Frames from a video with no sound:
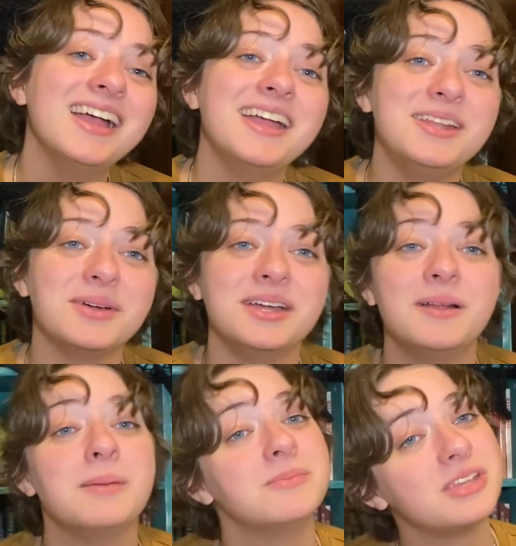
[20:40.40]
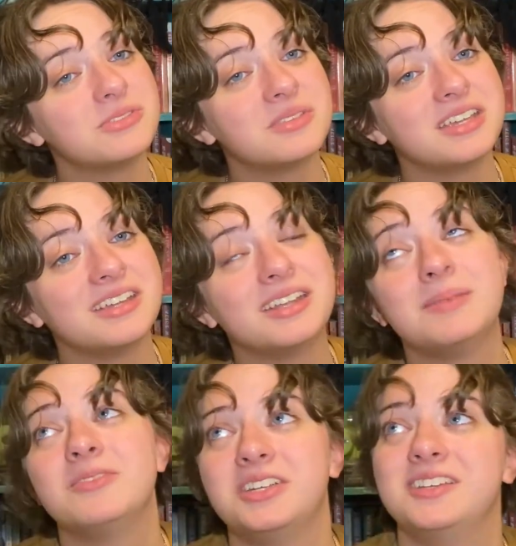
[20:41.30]
Anyway, I'm obsessed with Kit.
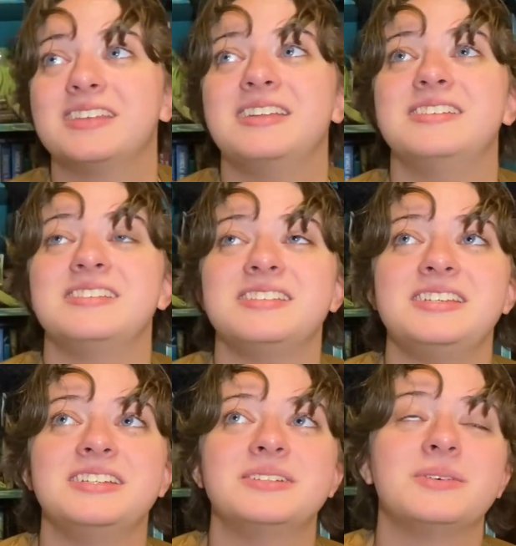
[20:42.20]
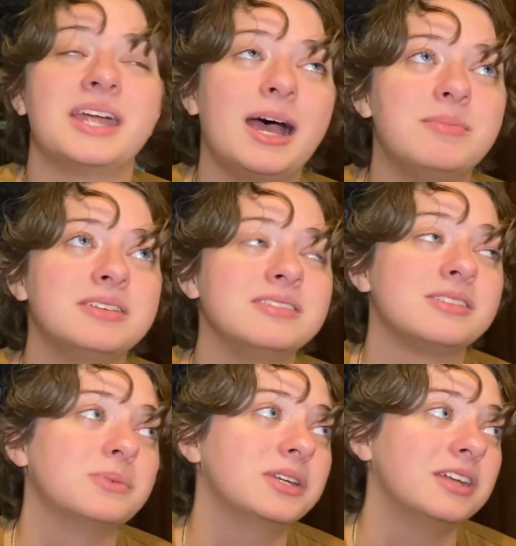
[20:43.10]
I'm very excited to see what happens
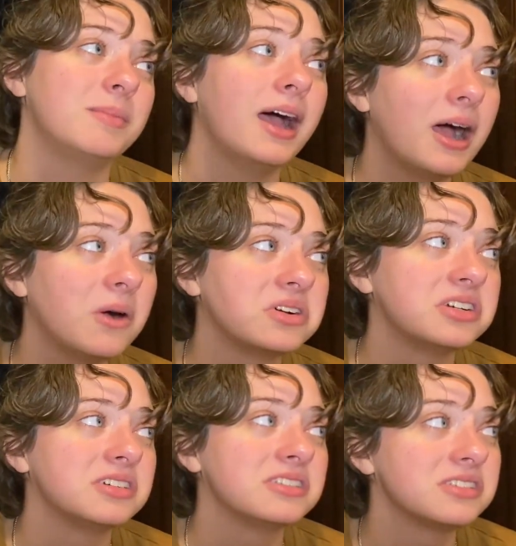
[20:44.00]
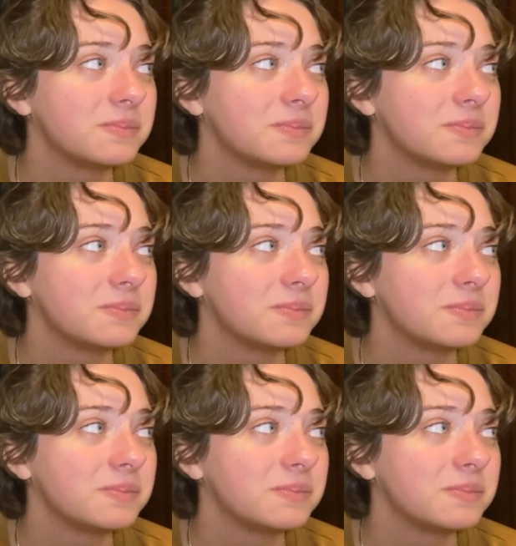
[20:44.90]
in the Wicked Powers.